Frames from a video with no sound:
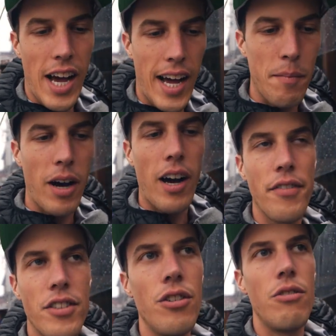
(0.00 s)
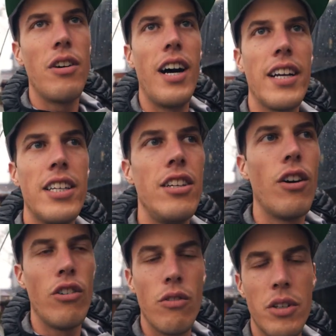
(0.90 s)
I'm off to
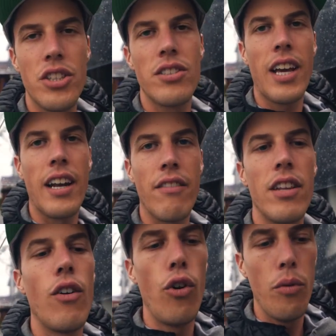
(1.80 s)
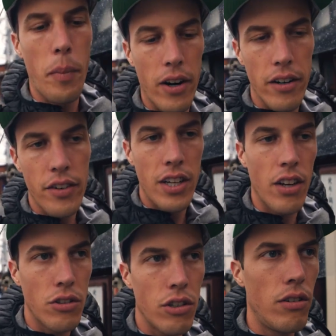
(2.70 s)
Gion, which is kind of the old part of
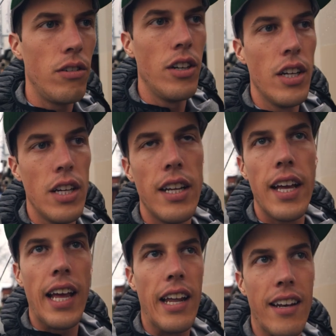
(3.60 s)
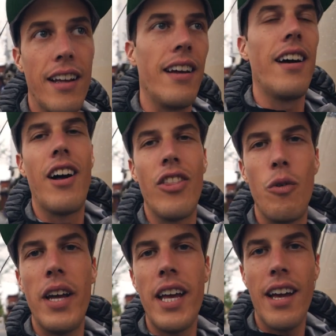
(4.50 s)
Kyoto. And on the
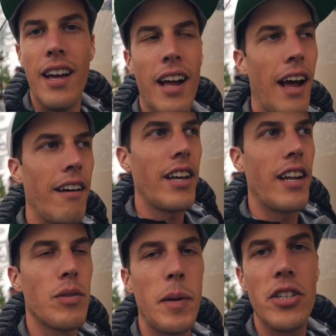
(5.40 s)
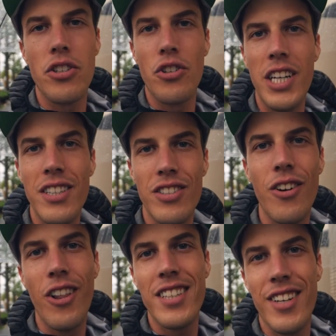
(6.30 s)
way, I've got a special treat,
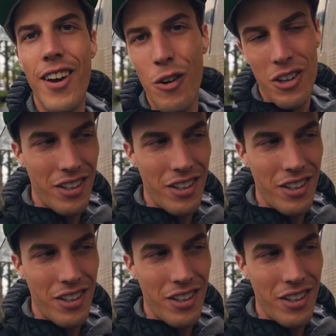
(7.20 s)
so let's go.